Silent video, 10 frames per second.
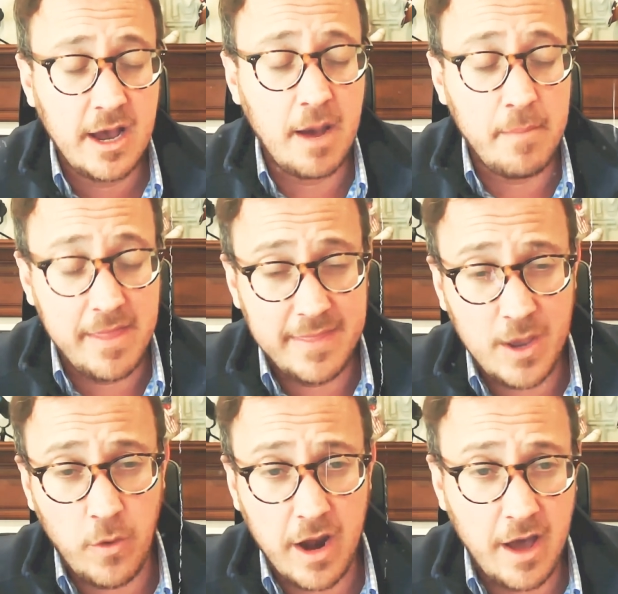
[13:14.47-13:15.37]
And then
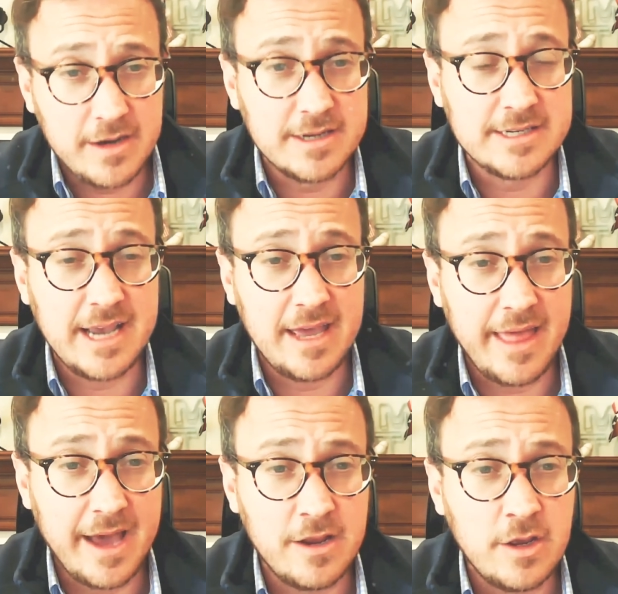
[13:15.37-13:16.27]
they went on to say
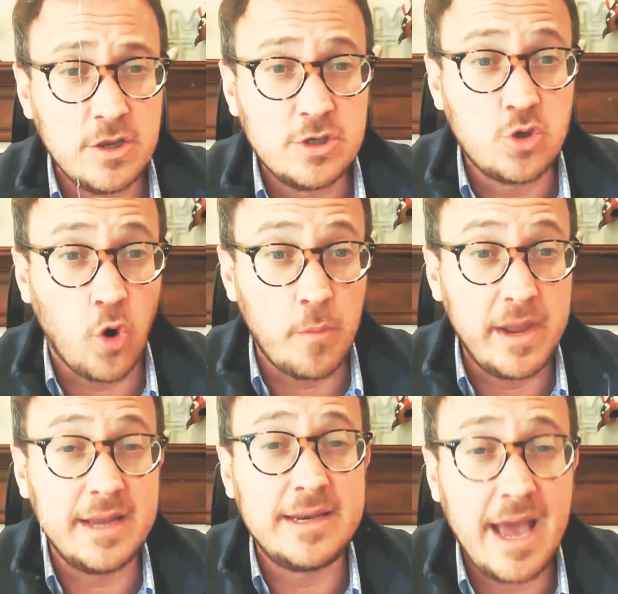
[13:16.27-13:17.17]
that
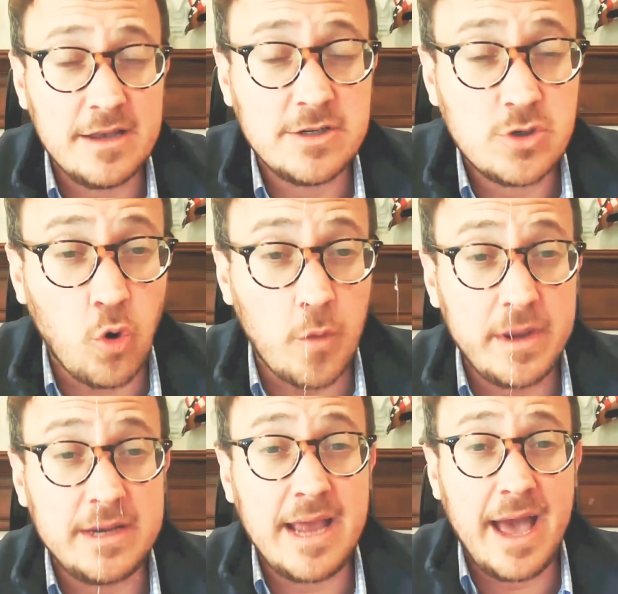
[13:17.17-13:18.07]

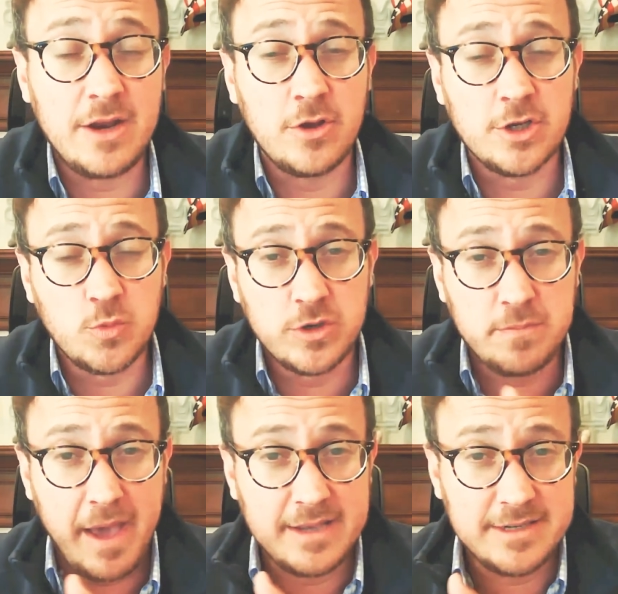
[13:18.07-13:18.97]
Stormy Daniels was
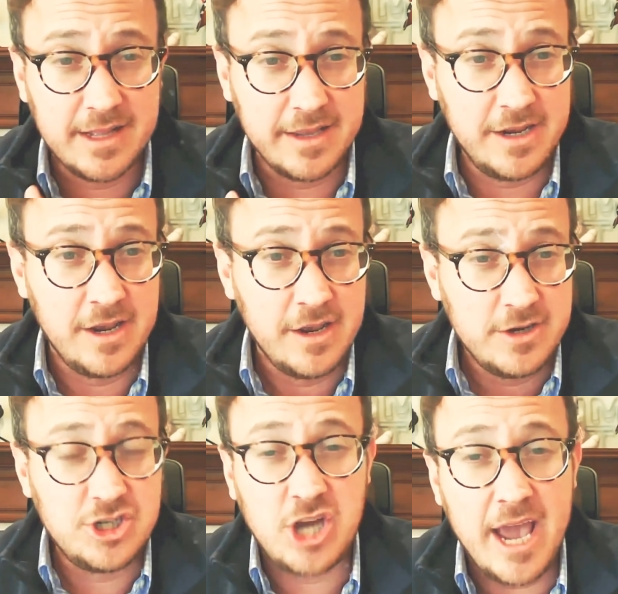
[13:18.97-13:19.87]
basically
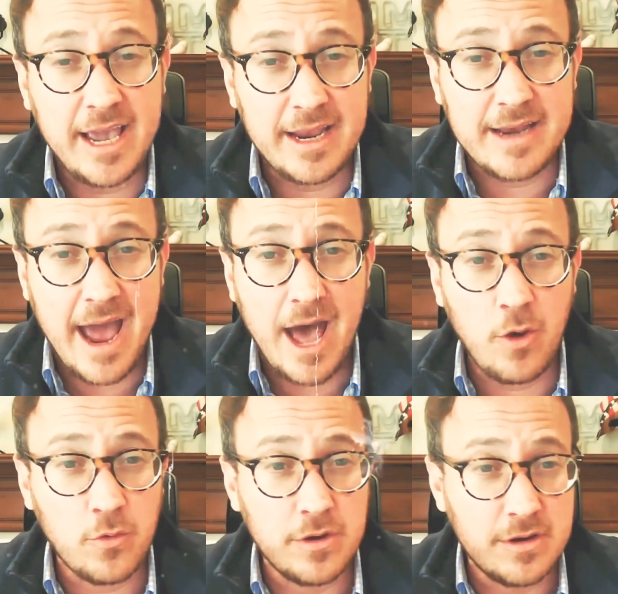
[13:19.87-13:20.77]
shaking
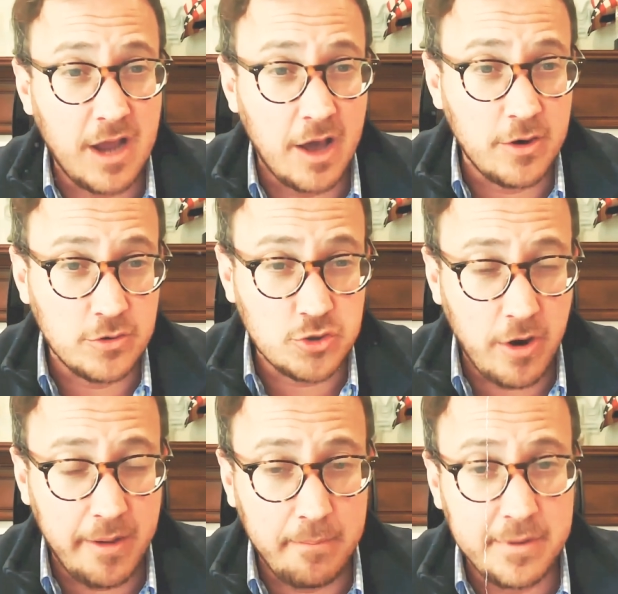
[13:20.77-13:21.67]
down Donald
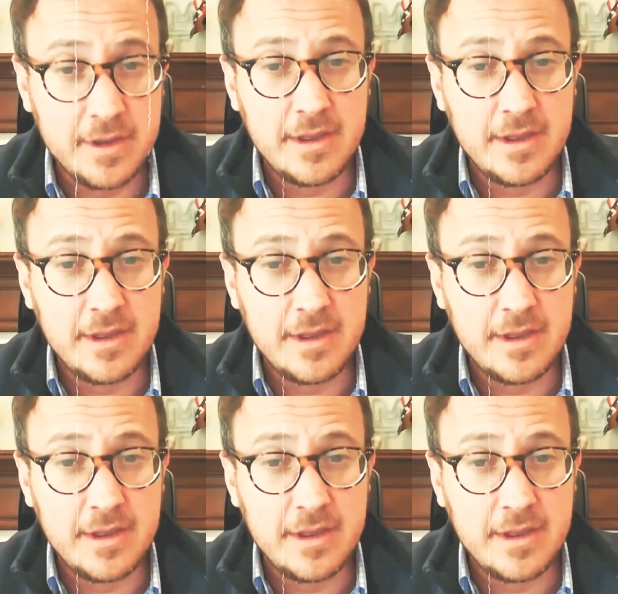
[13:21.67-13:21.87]
Trump,